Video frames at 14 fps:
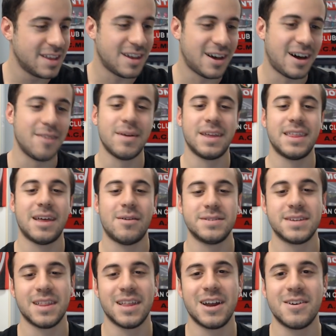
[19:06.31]
Oh man, that was
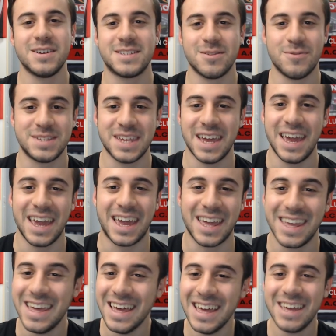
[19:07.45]
hilarious. It was
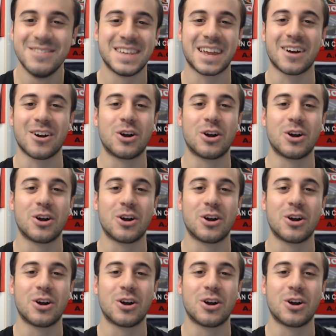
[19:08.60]
like